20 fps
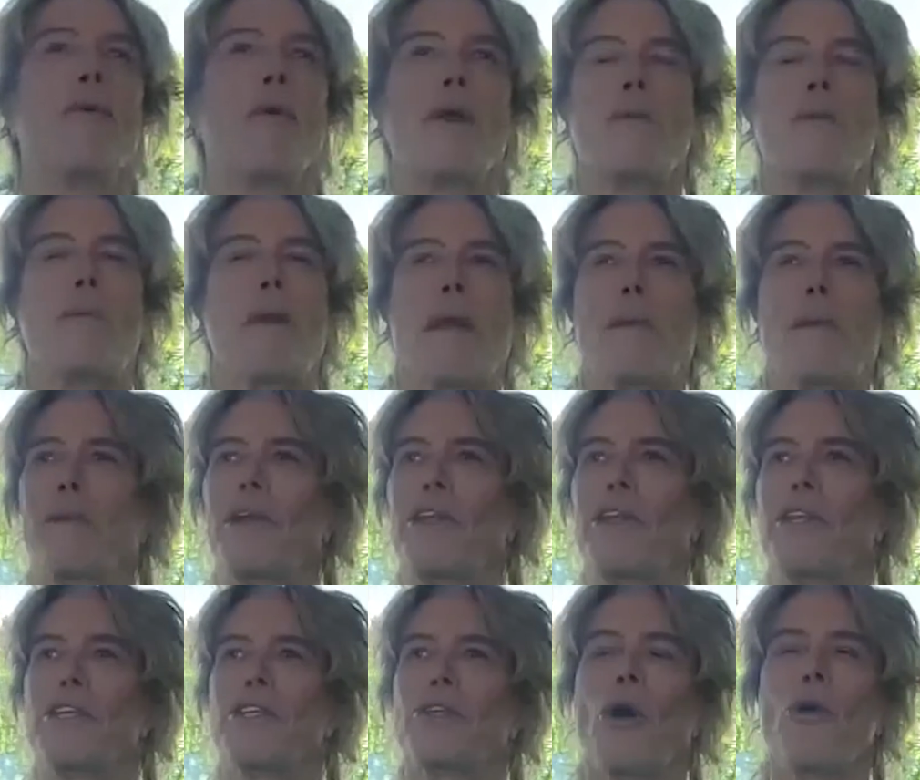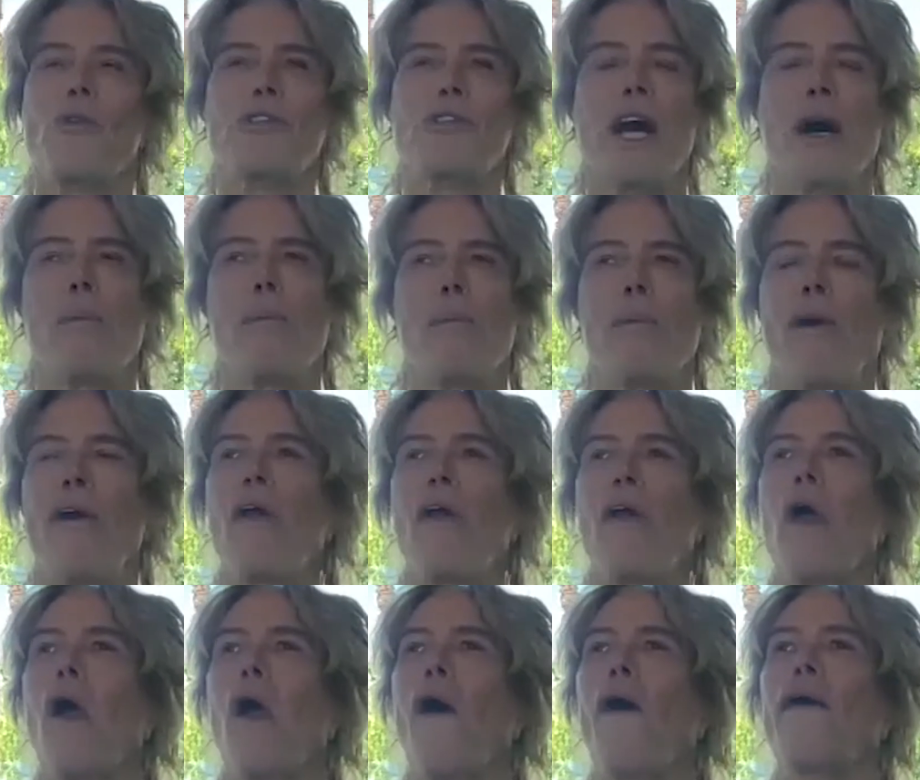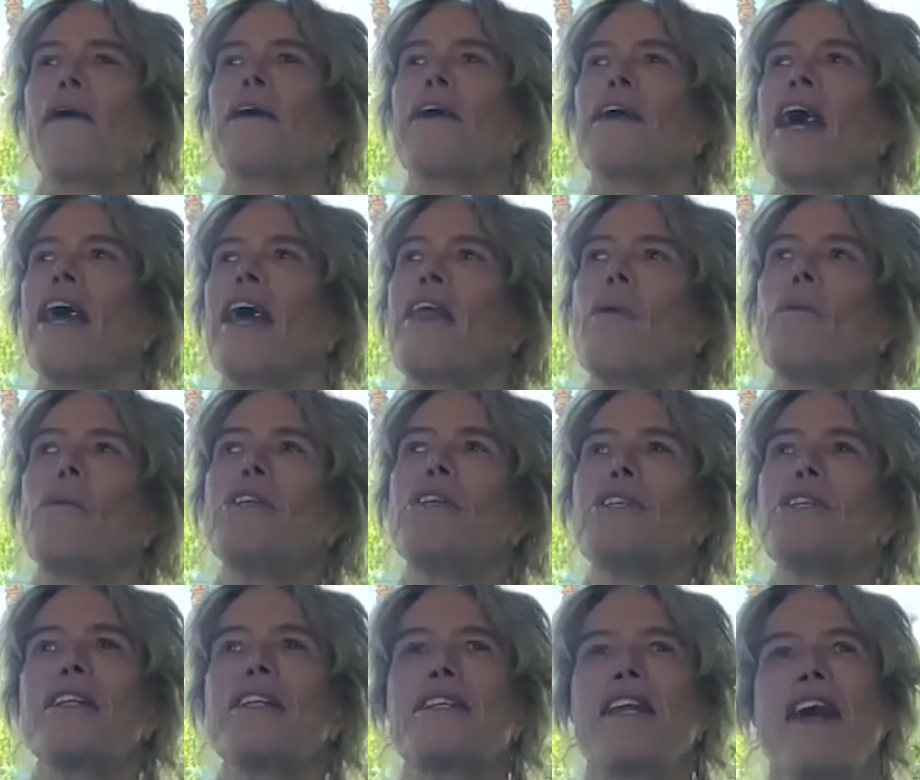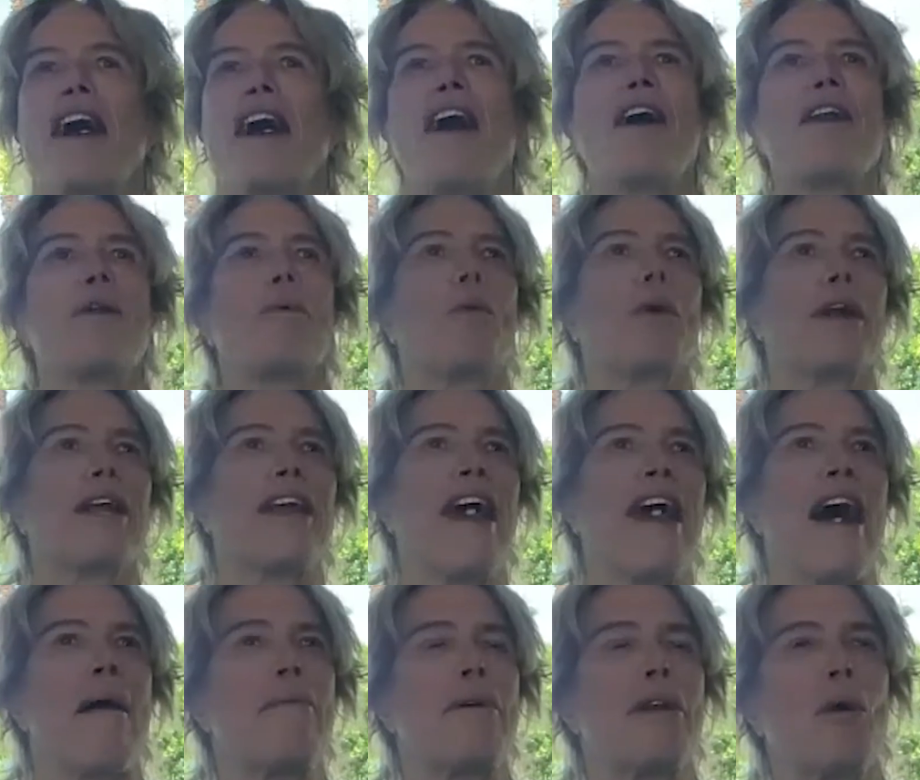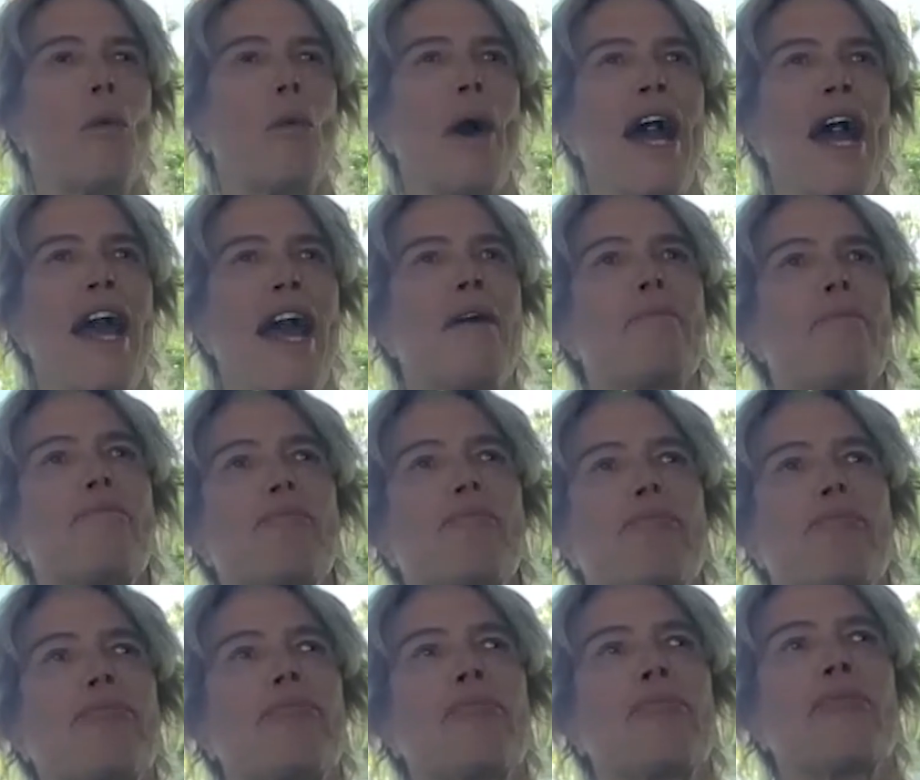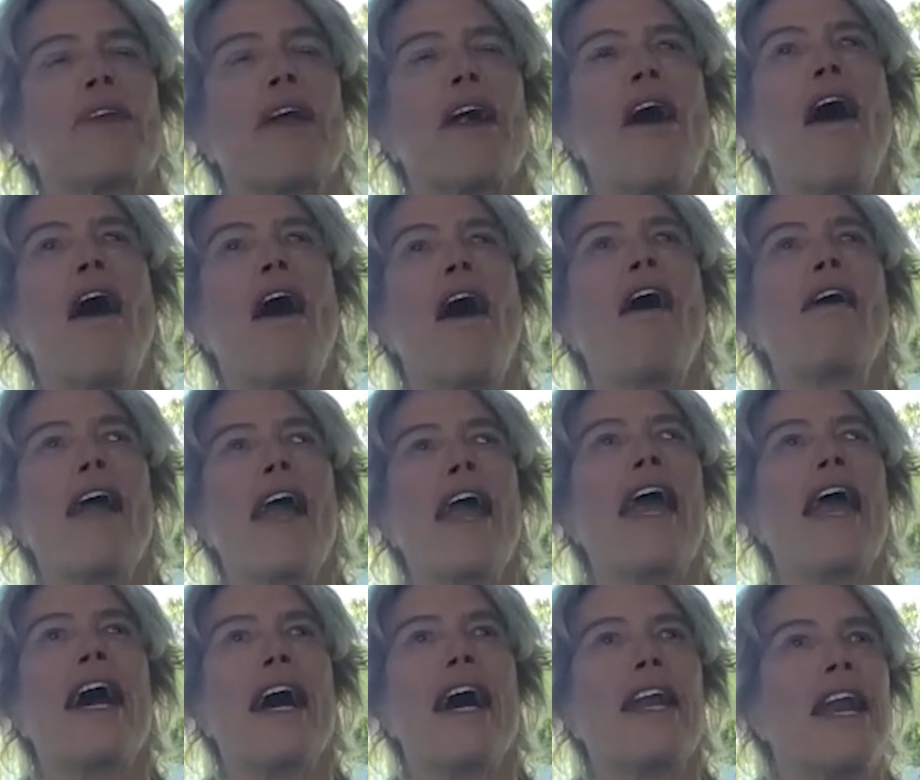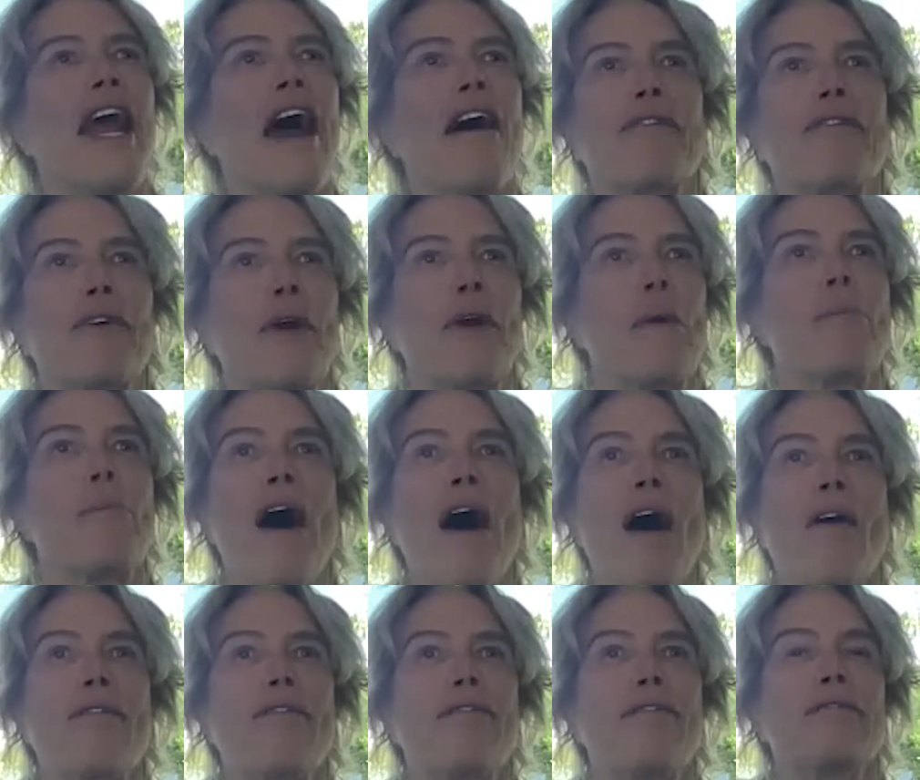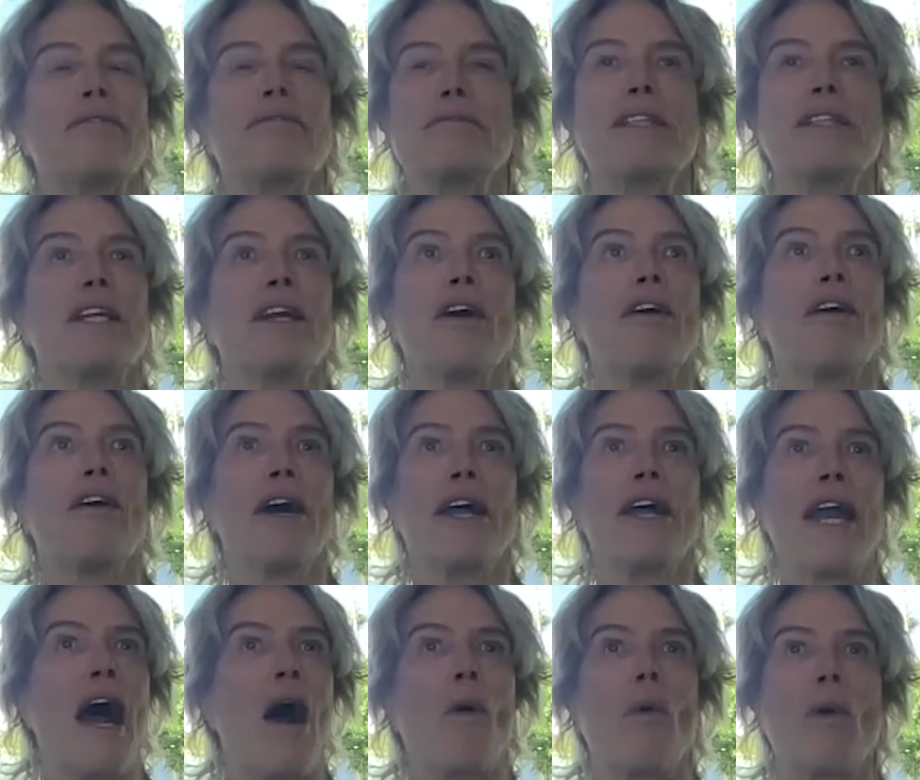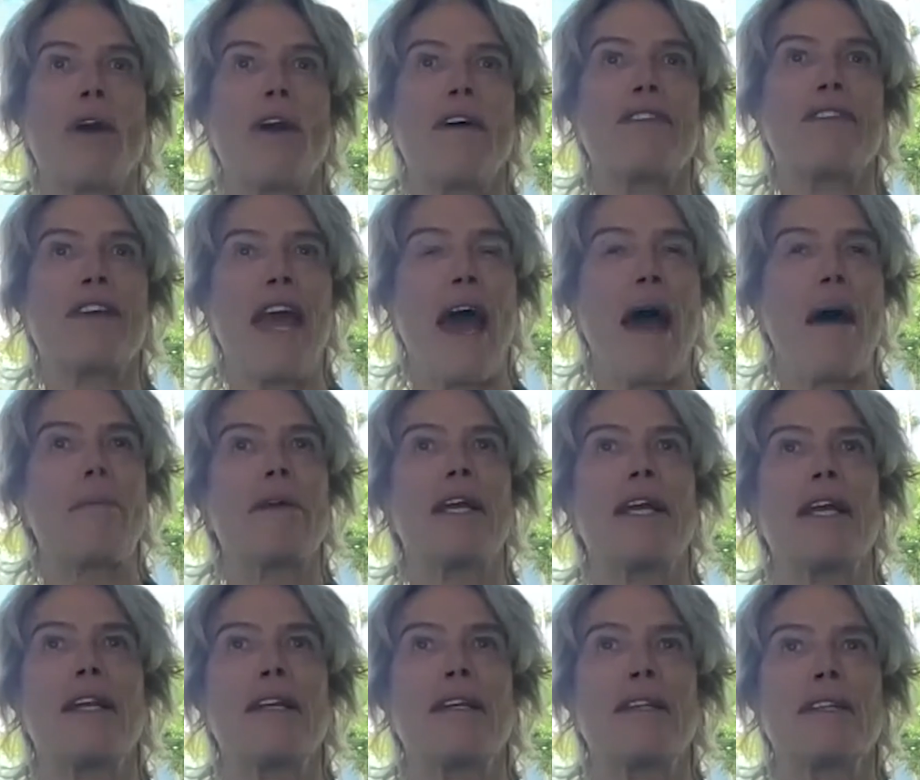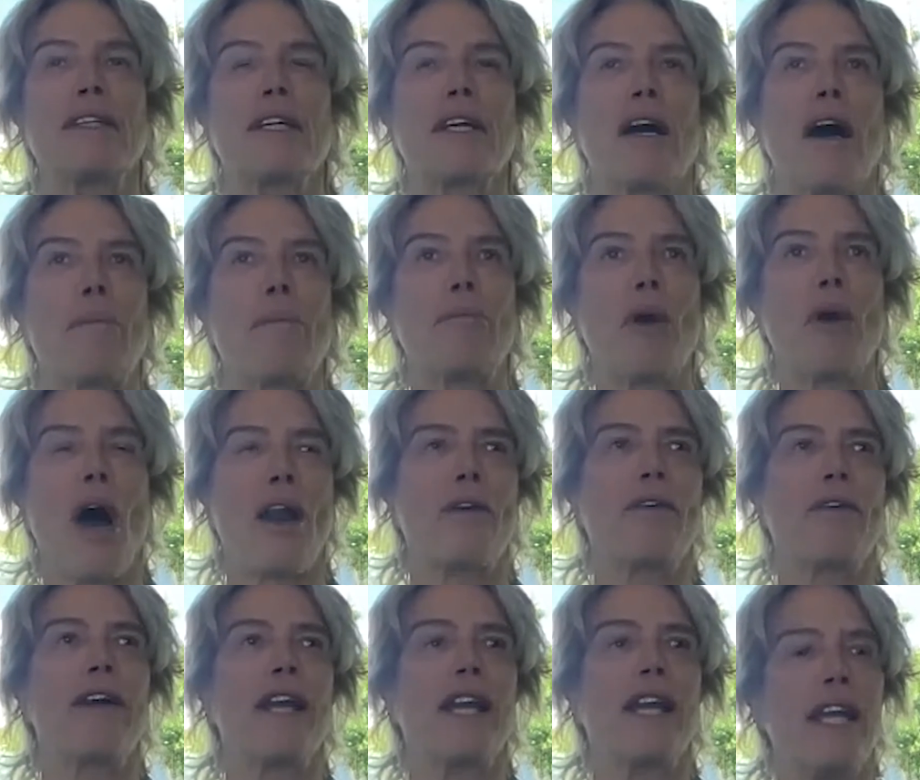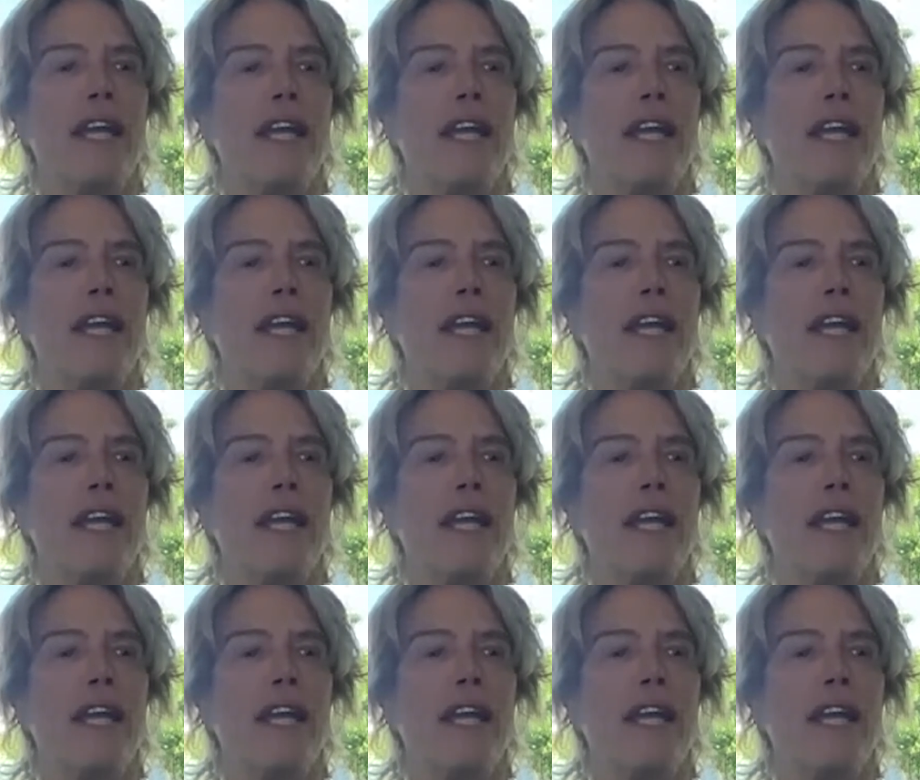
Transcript: 40 people in this hotel bar. And then we sit down and we're gabbing away. And after about, you know, an hour of gabbing and camaraderie,